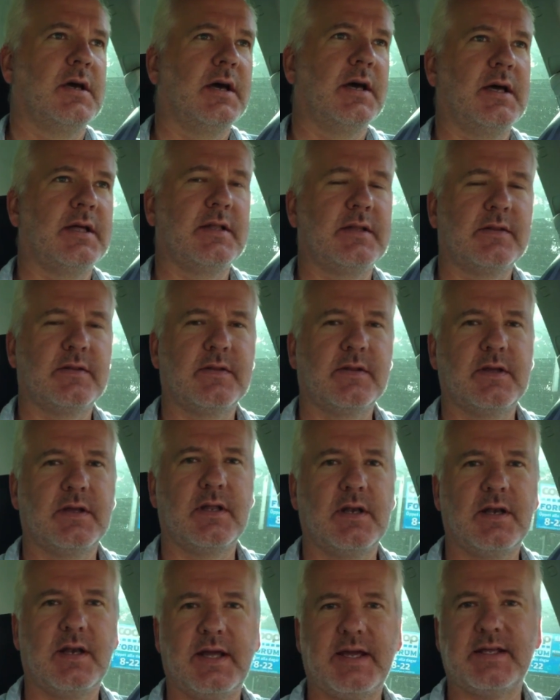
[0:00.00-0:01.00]
And uh,
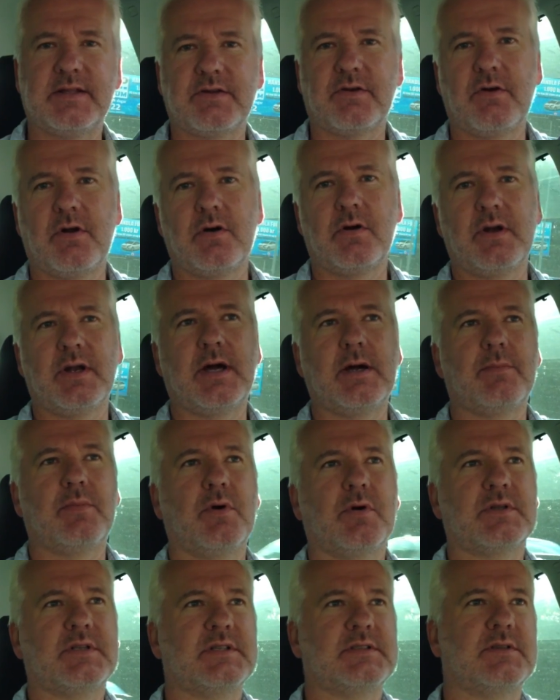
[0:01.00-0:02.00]
later on I
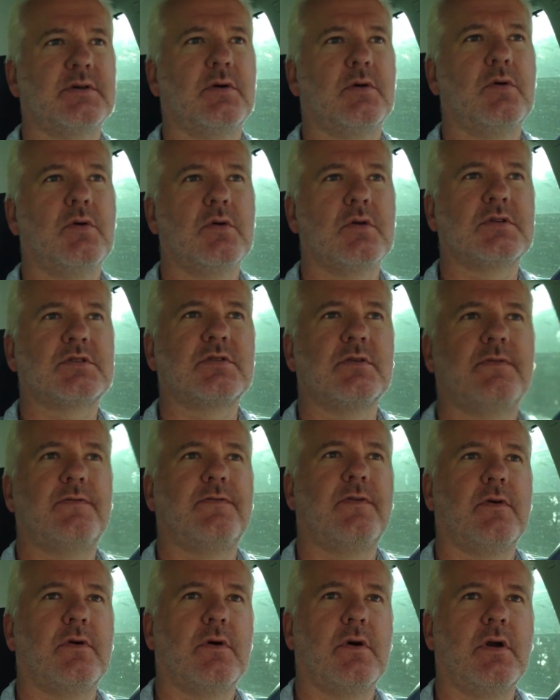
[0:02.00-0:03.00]
bought it also
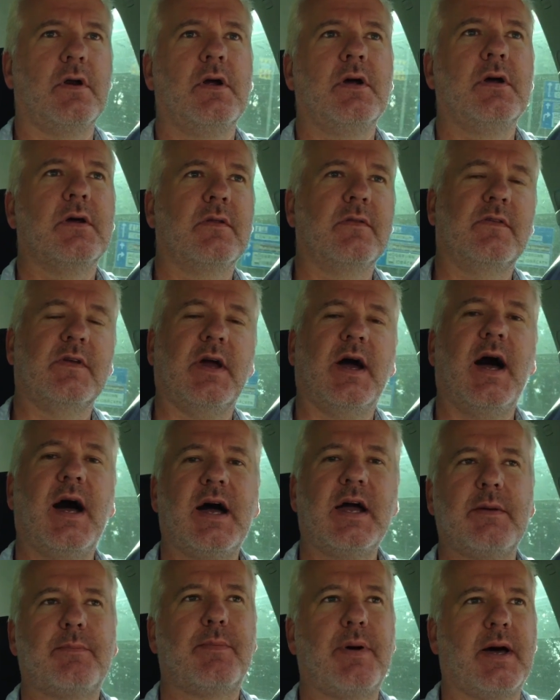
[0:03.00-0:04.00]
for the
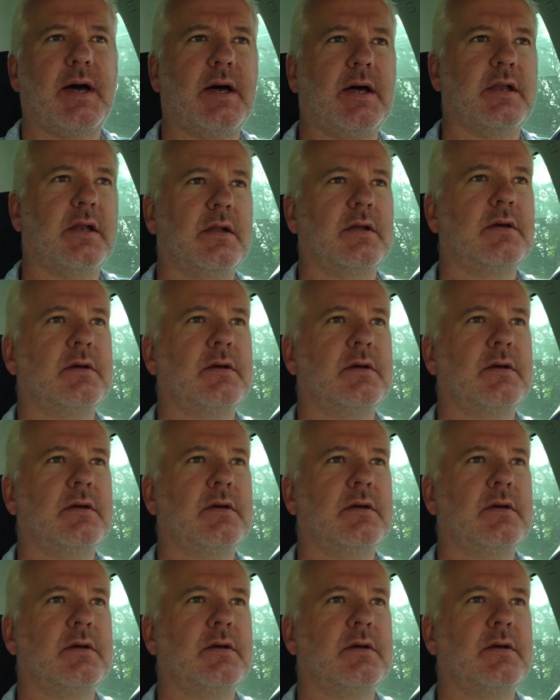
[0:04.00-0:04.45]
iPad.